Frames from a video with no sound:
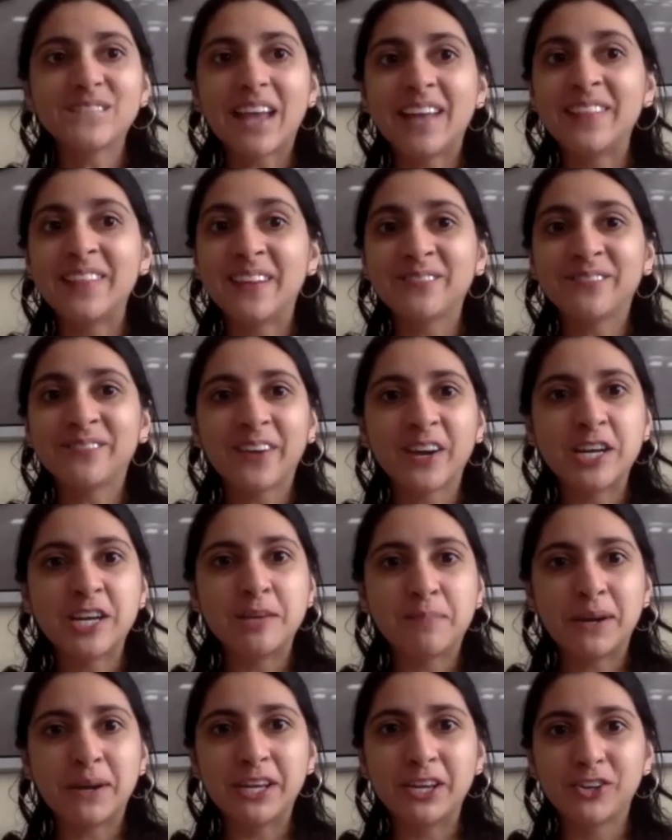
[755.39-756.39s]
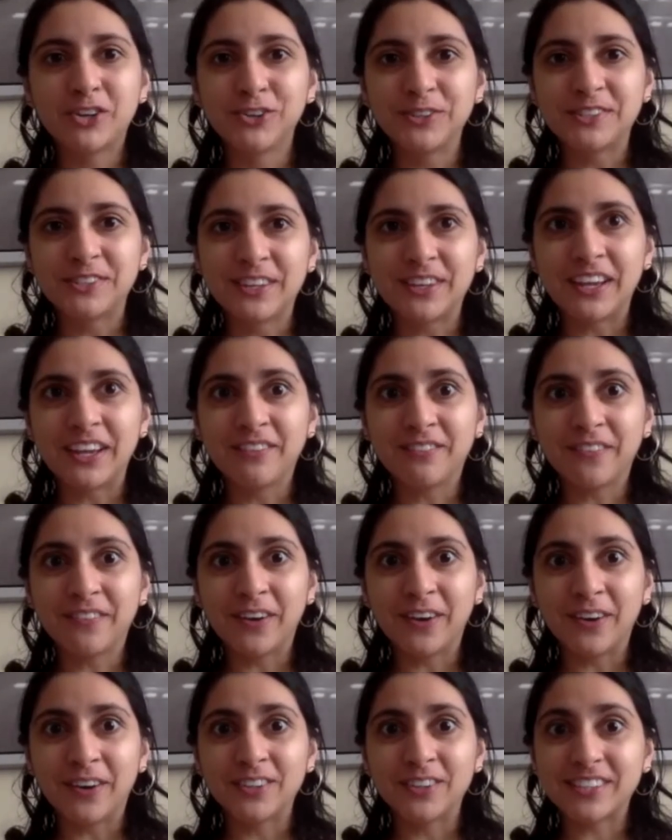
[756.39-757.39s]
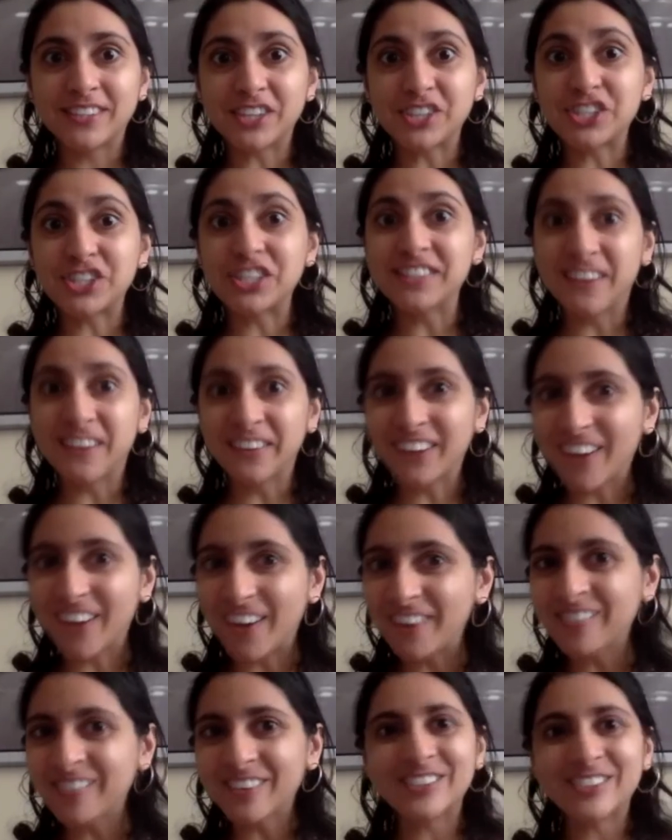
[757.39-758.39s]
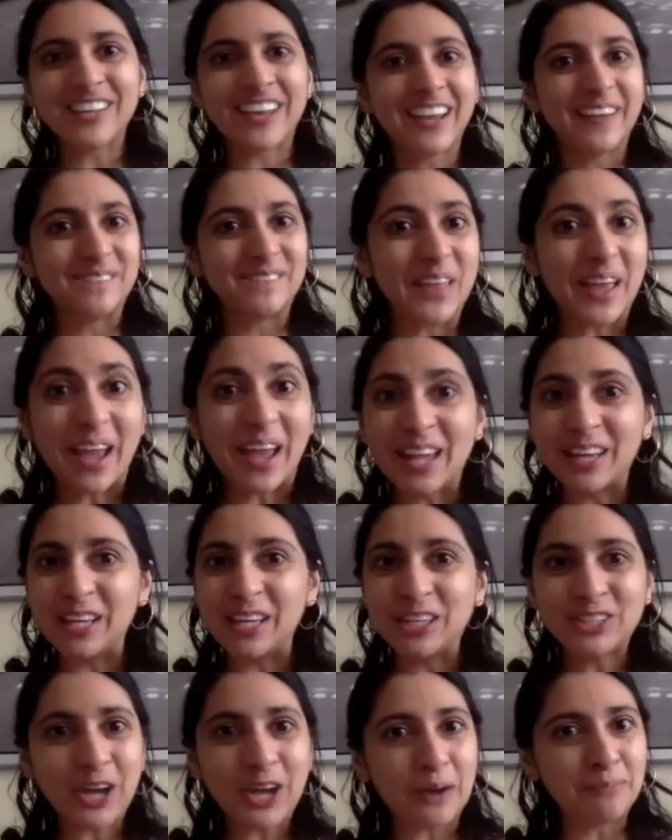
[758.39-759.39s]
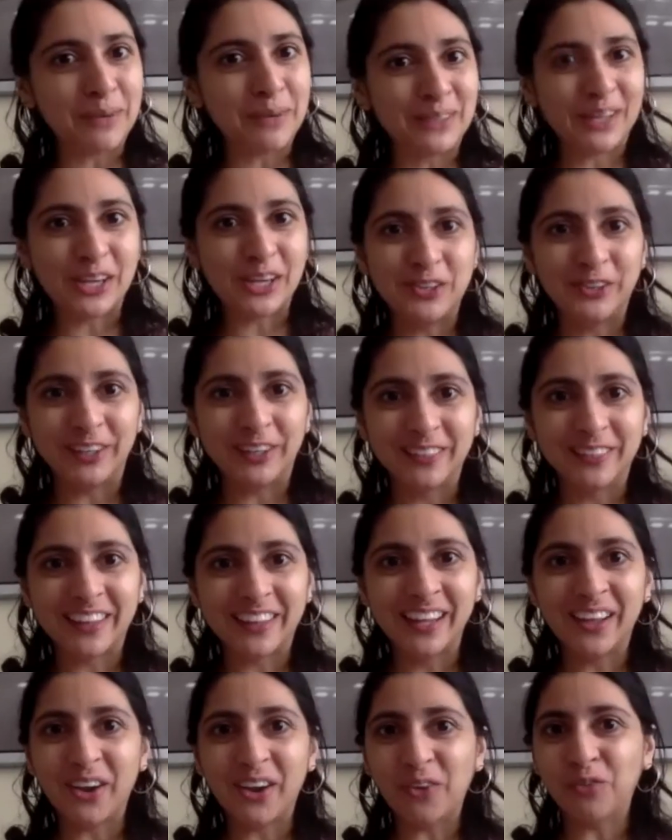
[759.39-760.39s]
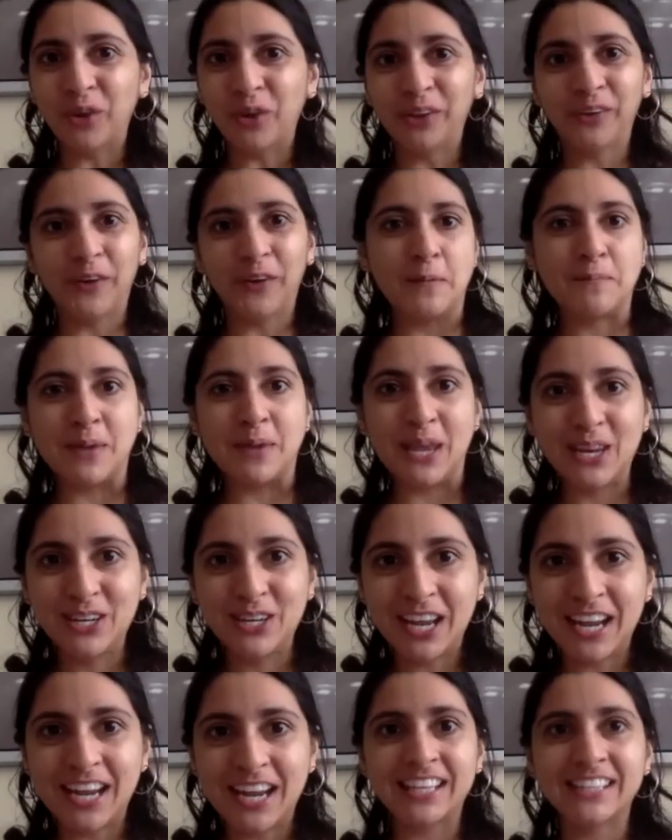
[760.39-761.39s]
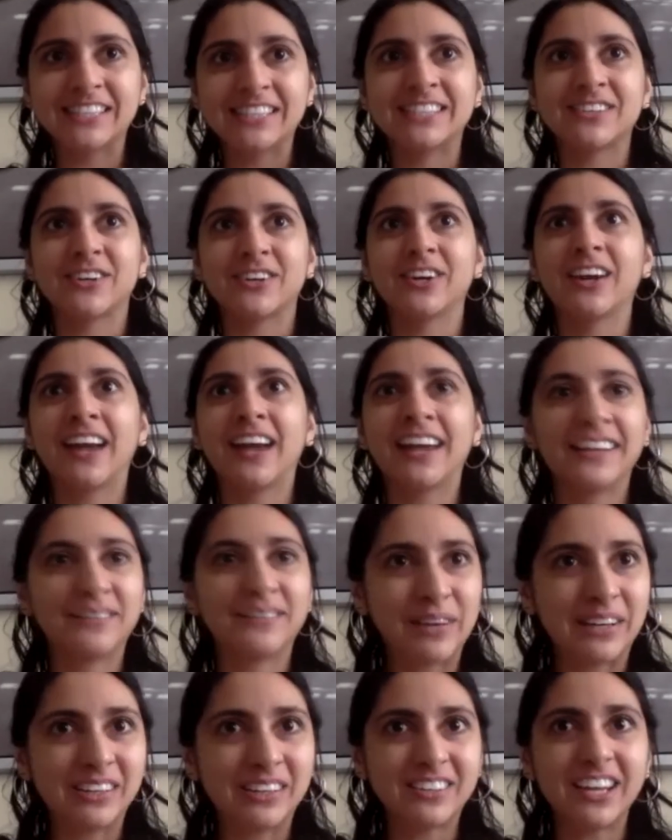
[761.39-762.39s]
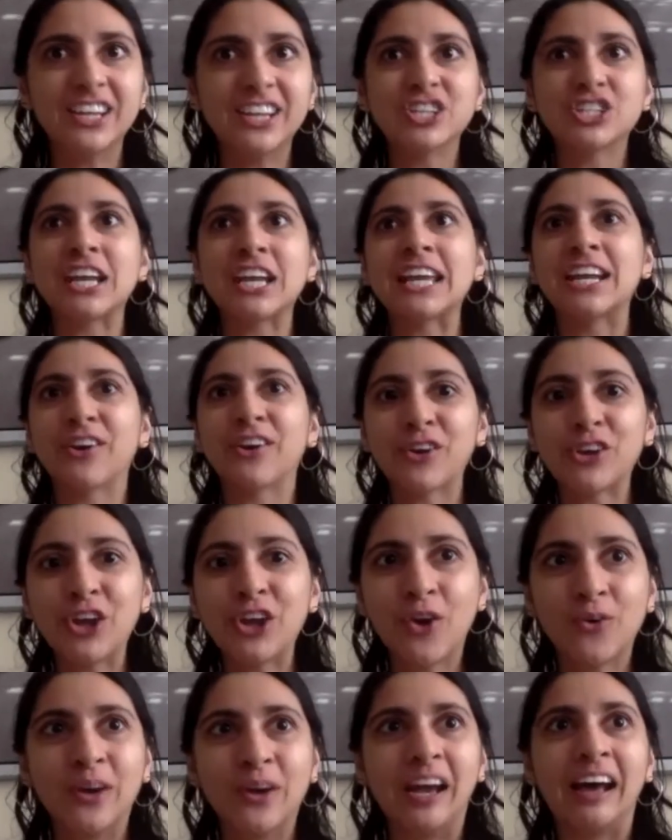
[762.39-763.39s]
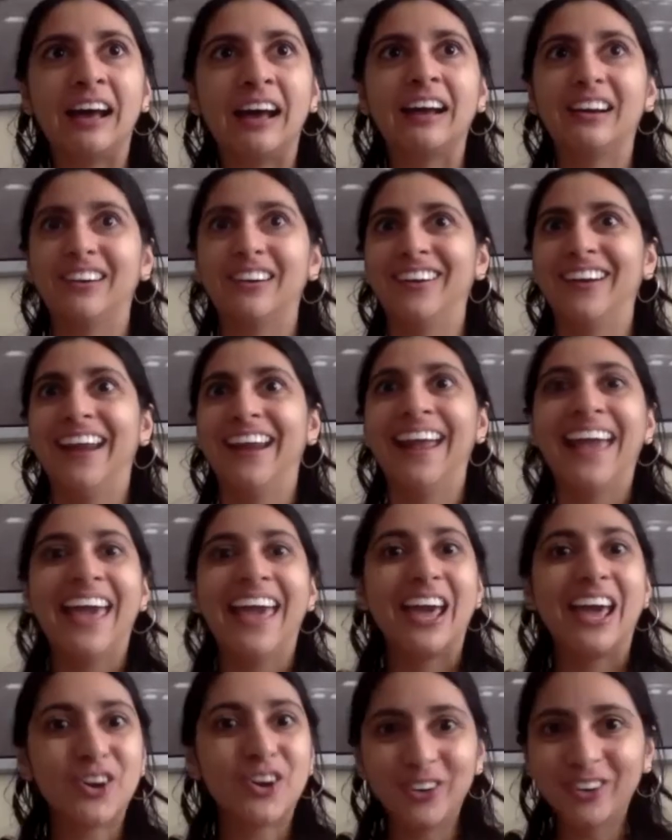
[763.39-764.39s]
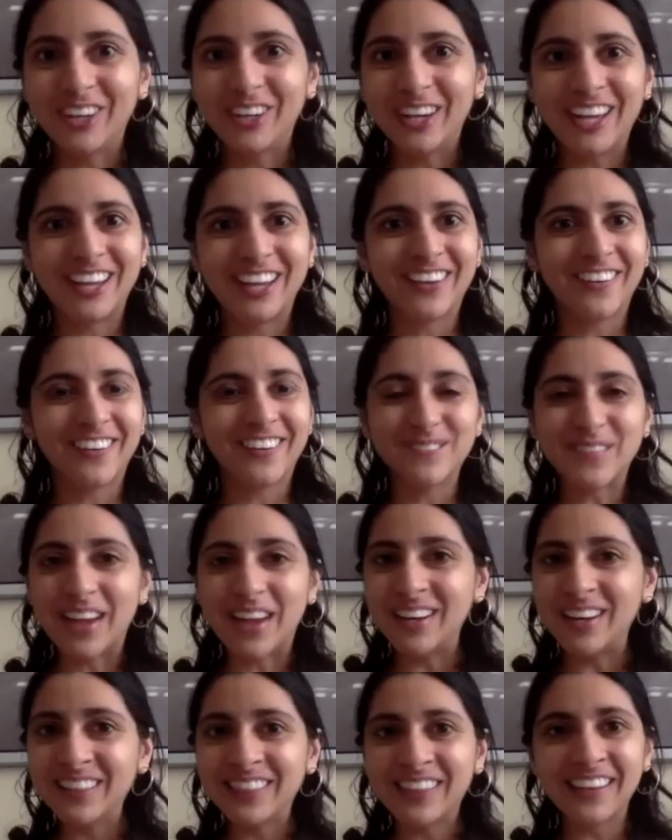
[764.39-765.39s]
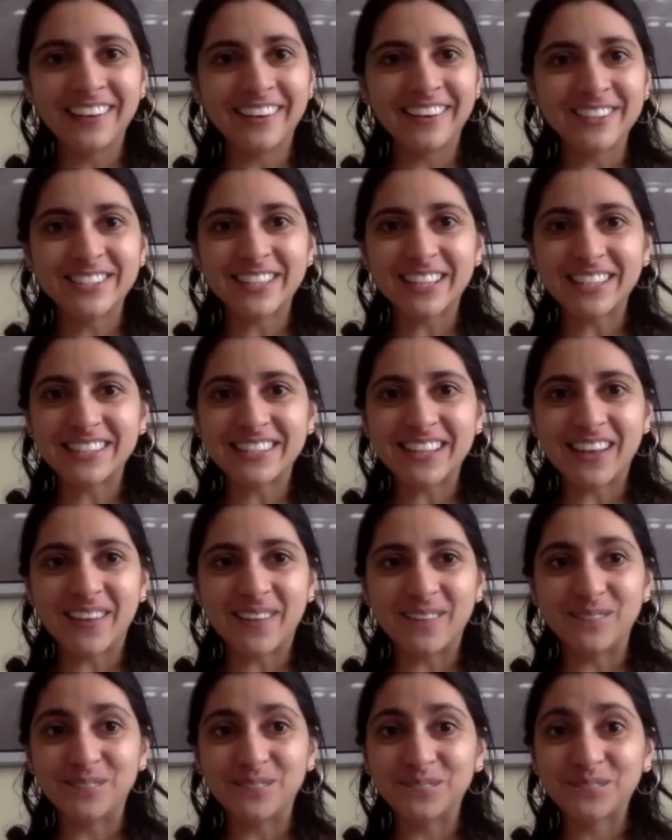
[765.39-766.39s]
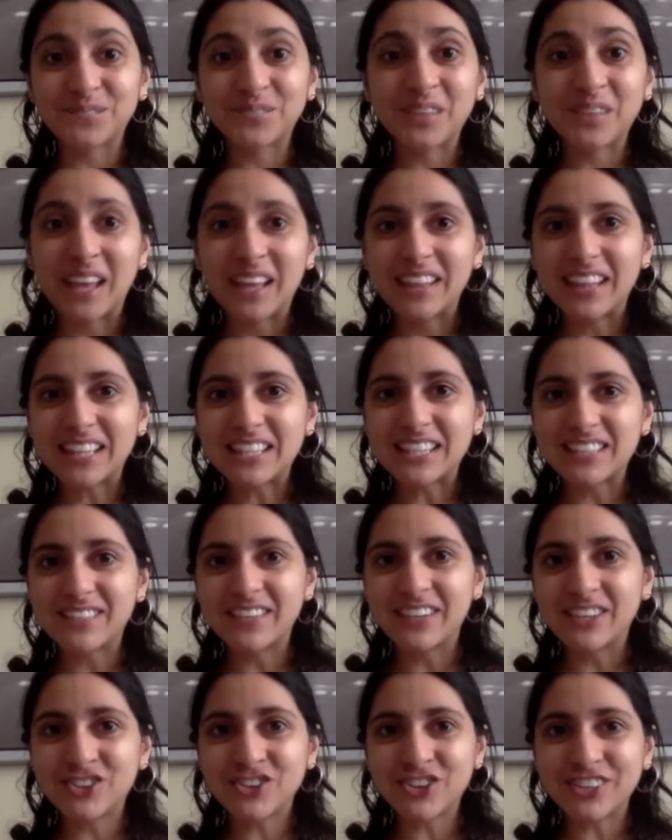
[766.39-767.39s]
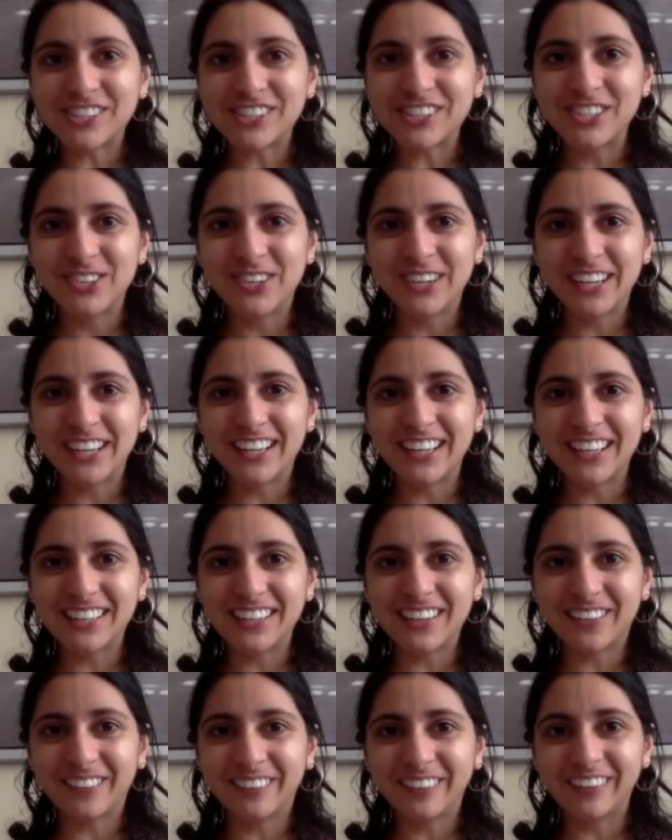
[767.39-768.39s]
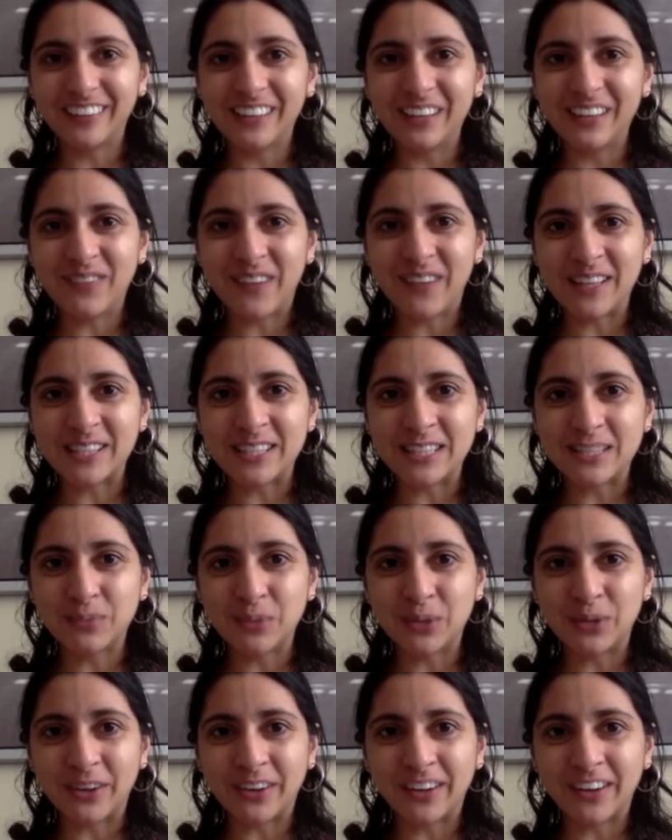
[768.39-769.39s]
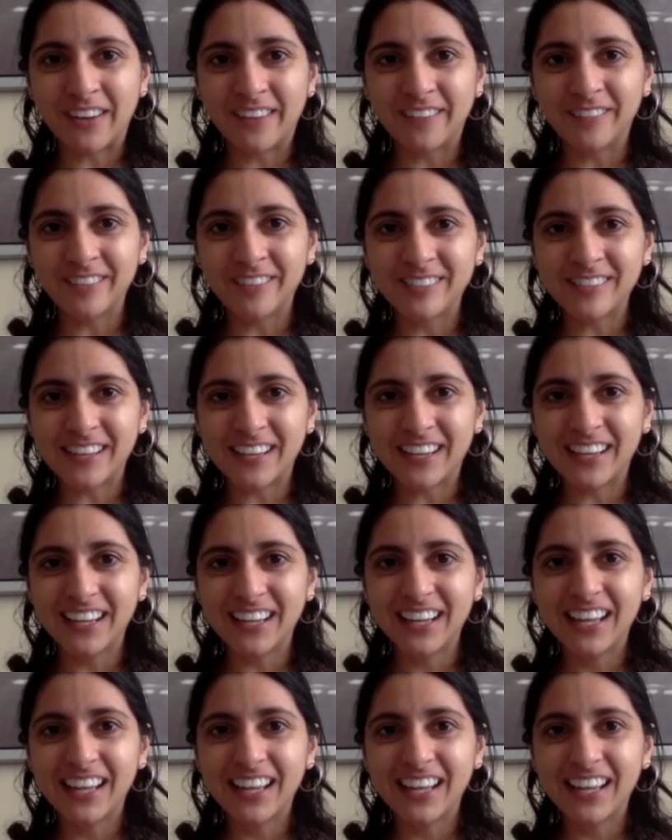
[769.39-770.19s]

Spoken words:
And then for anybody who's looking for sessions on quaranTIME, any topic that you can think of, whether it be dance or guided meditation or yoga or cooking or anything else that's of interest, you can definitely find someone on quaranTIME